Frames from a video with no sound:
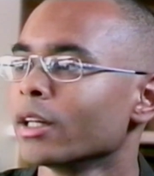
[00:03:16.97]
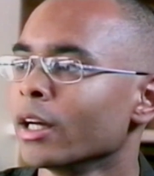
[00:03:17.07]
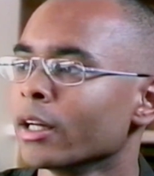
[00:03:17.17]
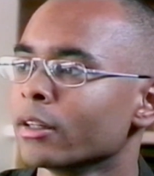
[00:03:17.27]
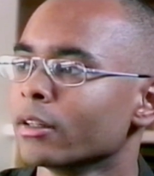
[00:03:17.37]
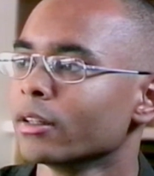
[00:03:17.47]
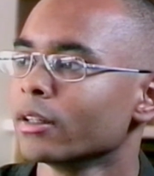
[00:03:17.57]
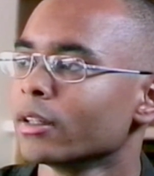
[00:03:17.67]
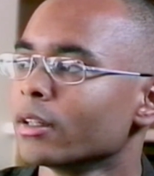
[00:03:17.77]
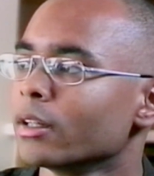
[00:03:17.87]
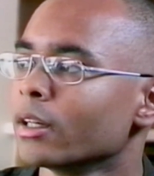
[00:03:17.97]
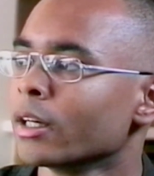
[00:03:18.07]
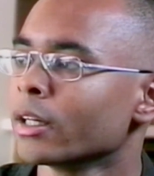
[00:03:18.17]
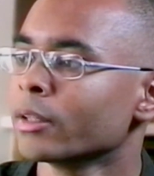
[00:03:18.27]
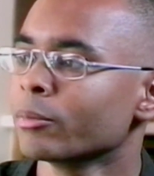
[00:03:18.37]
And
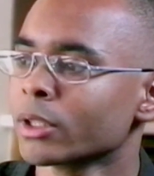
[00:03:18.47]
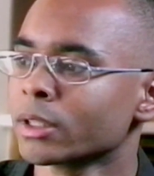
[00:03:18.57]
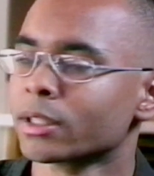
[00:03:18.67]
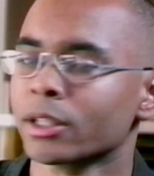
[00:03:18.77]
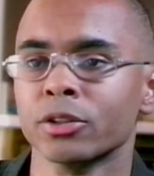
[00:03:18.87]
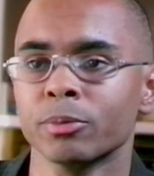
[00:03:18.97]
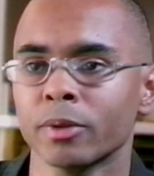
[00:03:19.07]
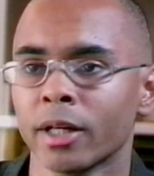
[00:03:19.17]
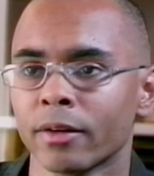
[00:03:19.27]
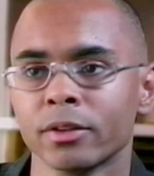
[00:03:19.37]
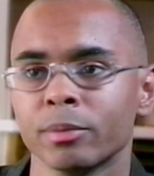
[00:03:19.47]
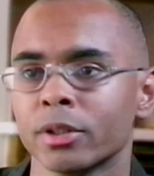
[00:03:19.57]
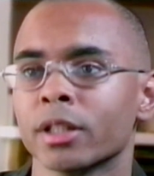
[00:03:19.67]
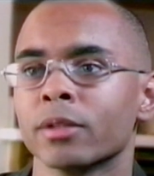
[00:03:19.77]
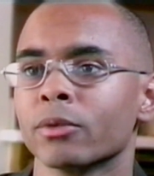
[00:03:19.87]
it means that you have to
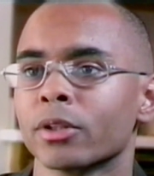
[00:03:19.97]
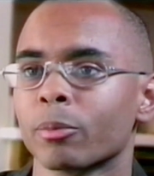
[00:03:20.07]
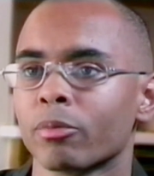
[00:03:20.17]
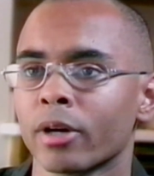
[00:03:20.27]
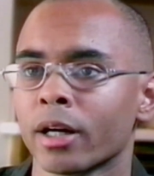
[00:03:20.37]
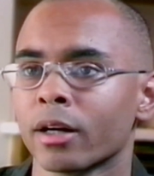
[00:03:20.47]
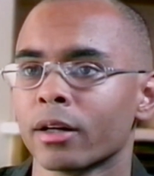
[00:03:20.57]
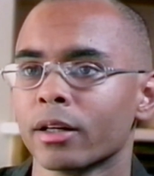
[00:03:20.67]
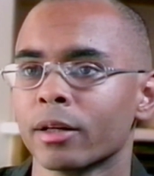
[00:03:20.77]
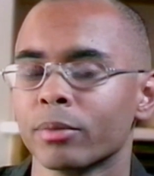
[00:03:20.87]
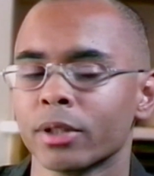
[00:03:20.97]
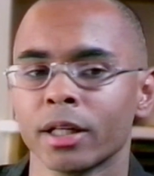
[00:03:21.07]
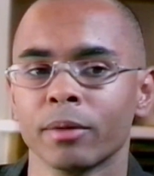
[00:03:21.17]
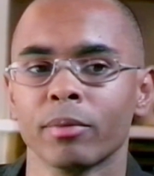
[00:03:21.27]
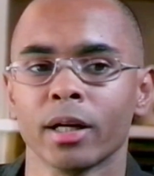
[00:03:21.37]
begin with a prayer and
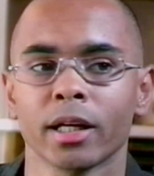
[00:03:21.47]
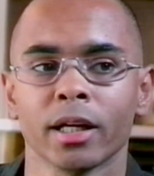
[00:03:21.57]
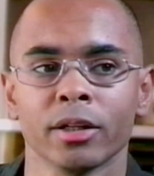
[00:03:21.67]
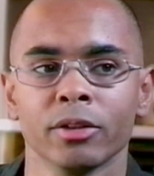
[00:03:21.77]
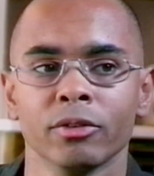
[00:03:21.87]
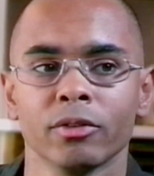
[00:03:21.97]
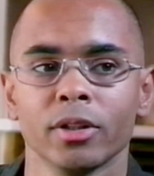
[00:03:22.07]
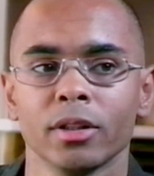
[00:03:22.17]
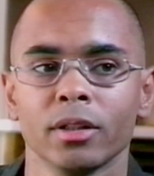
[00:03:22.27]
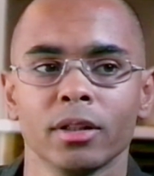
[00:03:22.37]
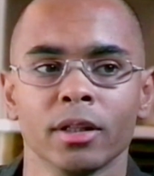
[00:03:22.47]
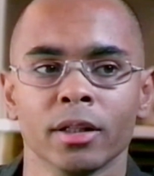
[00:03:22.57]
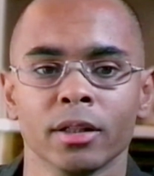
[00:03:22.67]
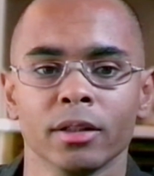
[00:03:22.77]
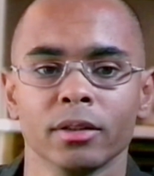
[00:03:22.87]
begin by kind
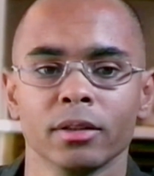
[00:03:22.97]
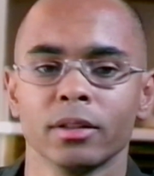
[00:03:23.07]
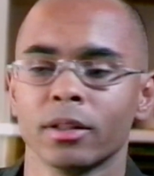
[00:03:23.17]
of